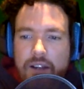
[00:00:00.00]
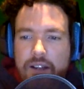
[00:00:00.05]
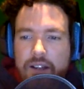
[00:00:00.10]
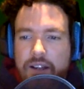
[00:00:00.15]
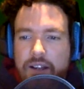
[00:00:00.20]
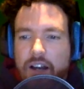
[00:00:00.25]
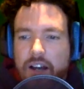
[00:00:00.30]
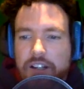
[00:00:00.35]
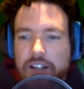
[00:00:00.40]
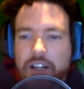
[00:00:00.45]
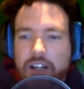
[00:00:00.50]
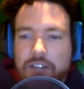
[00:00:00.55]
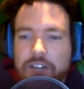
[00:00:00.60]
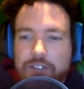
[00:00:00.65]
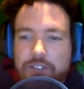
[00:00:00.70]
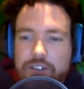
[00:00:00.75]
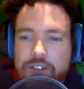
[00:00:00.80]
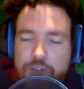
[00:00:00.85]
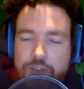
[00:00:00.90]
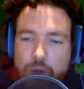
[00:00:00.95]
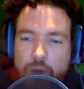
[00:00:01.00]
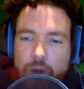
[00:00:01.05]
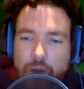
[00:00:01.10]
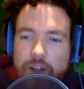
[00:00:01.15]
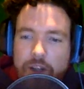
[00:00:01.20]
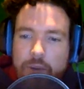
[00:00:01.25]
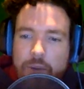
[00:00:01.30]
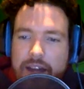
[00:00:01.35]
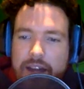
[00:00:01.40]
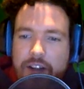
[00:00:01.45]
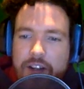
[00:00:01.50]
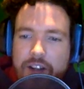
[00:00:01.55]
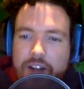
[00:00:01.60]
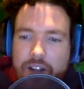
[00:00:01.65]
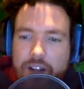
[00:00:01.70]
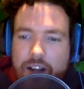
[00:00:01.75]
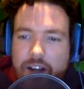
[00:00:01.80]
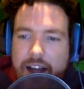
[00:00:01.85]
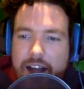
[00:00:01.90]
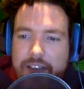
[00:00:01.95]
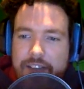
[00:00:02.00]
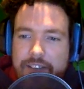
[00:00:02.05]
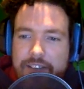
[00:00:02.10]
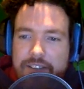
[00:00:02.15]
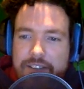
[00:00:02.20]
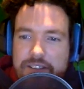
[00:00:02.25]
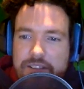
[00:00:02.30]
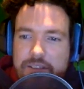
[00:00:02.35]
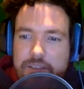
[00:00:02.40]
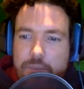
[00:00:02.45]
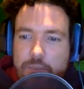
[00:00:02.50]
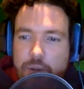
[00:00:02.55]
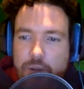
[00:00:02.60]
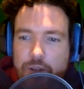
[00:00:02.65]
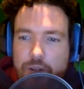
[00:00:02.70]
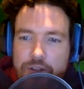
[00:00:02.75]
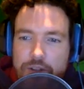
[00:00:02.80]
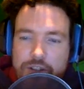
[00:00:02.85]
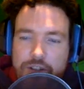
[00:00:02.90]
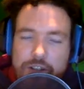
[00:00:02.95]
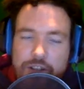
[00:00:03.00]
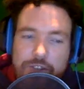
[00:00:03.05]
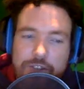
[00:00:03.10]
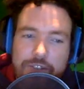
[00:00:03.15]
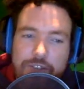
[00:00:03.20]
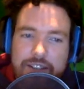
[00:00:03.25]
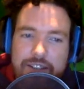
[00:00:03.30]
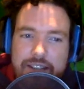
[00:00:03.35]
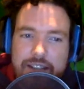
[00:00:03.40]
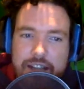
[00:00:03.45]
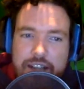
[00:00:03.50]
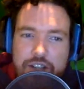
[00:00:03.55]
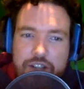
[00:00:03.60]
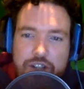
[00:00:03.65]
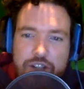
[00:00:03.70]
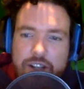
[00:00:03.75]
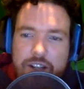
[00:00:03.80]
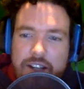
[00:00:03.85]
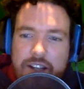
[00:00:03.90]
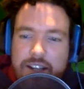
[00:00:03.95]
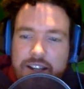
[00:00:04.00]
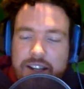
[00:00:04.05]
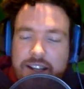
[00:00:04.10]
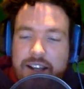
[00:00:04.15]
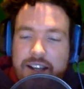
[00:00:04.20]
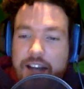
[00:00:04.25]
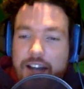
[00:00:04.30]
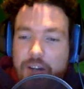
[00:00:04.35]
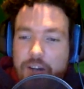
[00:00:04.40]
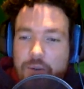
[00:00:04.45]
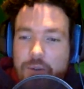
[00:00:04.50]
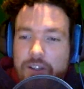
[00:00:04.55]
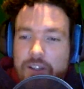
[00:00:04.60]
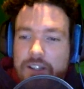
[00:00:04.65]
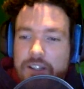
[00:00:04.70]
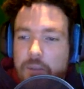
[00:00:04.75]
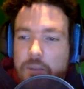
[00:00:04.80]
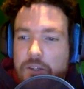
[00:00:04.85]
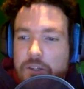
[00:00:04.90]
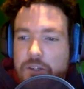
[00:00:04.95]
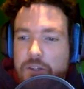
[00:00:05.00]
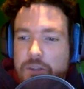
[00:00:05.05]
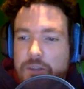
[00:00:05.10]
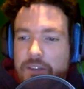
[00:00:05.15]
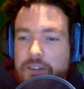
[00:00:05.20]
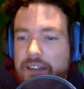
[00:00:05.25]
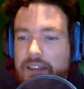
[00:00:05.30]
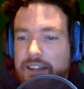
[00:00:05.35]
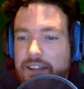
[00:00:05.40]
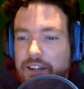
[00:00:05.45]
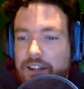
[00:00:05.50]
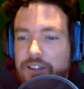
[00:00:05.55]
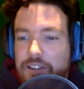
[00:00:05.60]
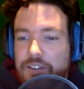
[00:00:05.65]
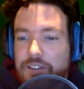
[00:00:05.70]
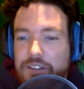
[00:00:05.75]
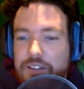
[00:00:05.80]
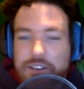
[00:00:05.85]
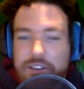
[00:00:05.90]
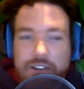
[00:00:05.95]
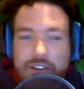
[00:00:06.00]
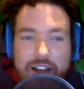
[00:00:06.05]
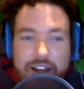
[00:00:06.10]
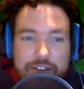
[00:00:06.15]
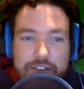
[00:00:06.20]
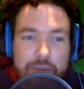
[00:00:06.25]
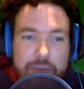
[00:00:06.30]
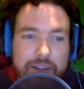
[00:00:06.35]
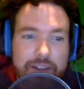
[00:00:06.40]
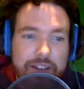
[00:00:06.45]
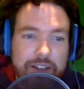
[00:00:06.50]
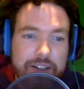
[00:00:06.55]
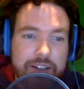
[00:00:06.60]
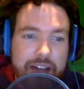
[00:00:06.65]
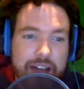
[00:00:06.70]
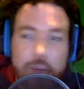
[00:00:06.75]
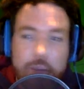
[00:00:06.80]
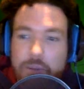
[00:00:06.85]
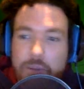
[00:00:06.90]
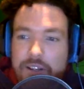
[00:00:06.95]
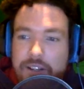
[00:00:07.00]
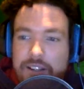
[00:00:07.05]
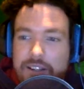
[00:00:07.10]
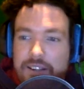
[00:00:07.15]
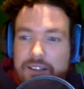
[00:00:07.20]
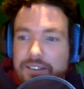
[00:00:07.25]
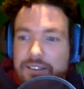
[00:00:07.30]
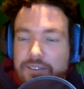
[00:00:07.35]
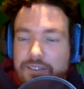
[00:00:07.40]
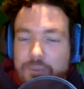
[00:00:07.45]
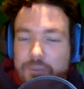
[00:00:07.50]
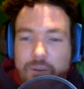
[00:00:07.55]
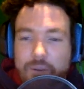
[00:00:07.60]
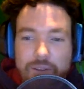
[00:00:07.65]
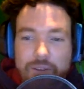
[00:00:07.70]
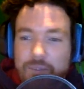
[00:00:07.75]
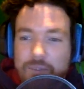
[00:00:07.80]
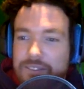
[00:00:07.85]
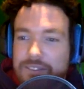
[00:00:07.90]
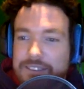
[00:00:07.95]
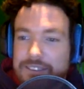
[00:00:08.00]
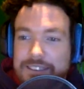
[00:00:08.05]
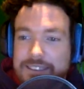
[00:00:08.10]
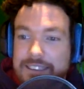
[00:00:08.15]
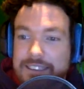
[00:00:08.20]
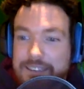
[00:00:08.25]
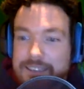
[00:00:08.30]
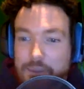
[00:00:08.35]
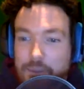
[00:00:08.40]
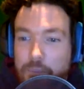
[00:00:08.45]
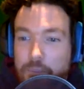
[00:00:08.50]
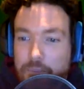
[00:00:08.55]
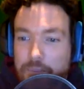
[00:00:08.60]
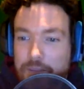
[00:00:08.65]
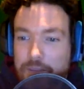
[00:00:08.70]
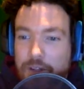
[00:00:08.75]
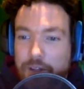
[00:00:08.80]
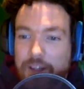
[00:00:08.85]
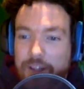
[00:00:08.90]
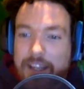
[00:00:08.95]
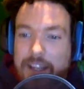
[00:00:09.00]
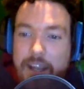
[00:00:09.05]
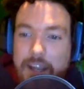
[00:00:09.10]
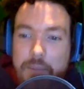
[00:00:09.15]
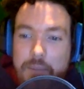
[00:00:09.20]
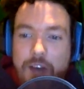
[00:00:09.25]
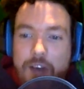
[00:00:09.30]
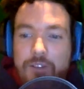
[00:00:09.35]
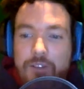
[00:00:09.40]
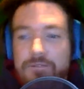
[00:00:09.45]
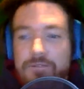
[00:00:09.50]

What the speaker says: uncover the story without her having to put herself in danger. I don't really know much about that character either. I haven't played Outbreak since the year it came out.